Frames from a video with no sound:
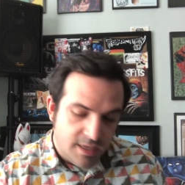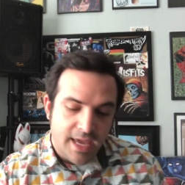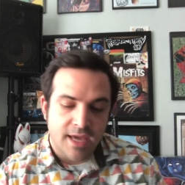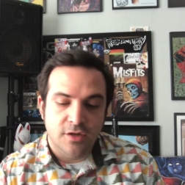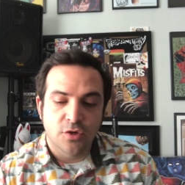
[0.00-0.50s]

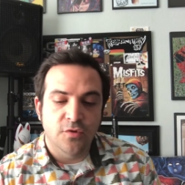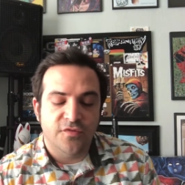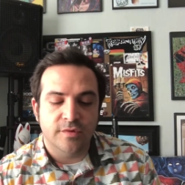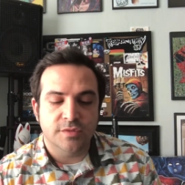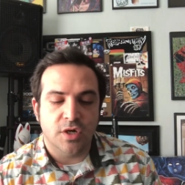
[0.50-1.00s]
And new
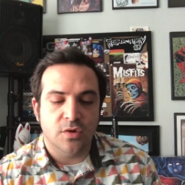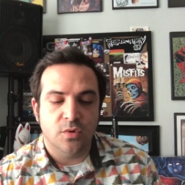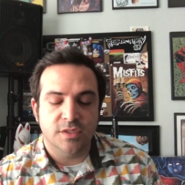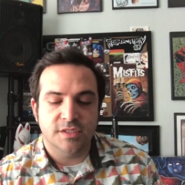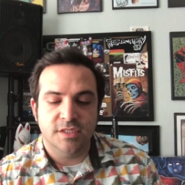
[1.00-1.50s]
from Dark
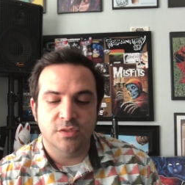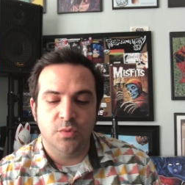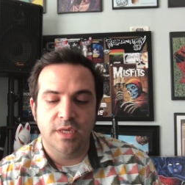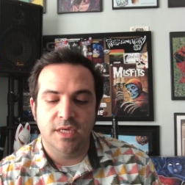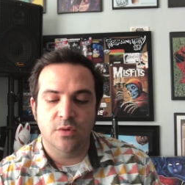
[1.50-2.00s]
Horse this
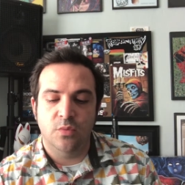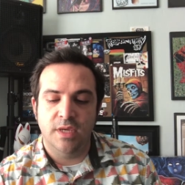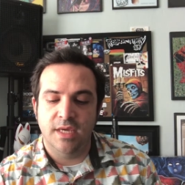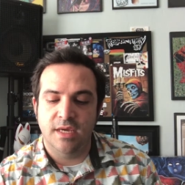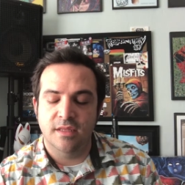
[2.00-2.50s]
week, we
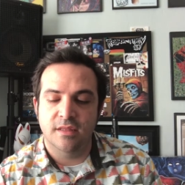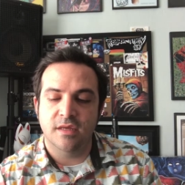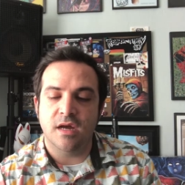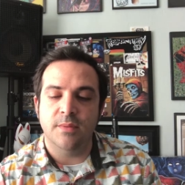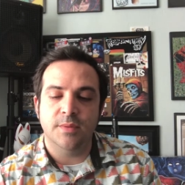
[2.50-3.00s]
get the
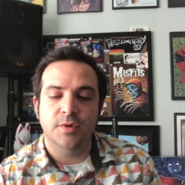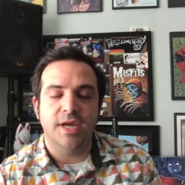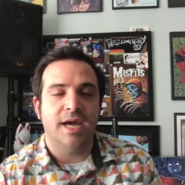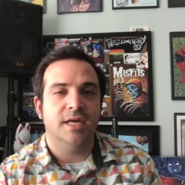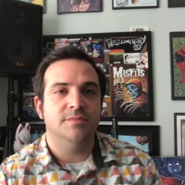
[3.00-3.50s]
comic book
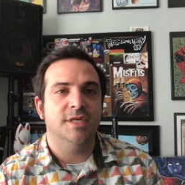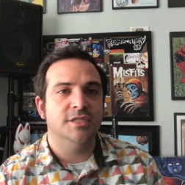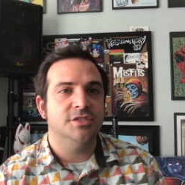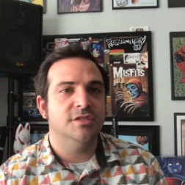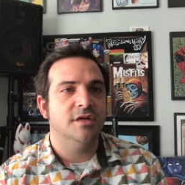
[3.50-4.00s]

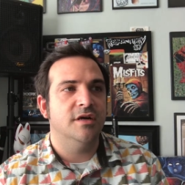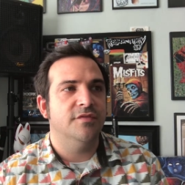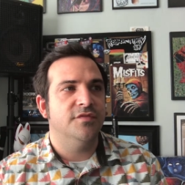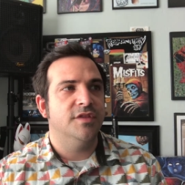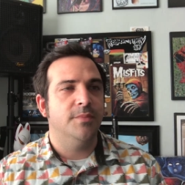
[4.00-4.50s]
adaptation
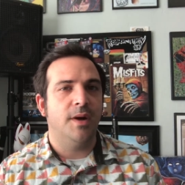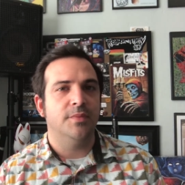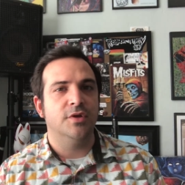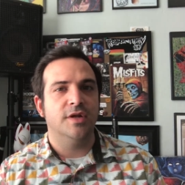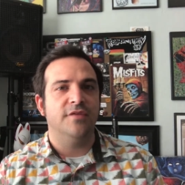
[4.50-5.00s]
of the
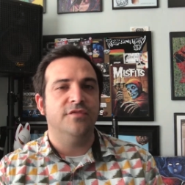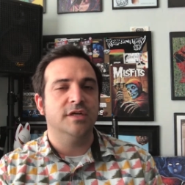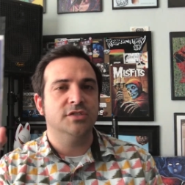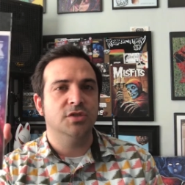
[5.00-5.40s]
popular Netflix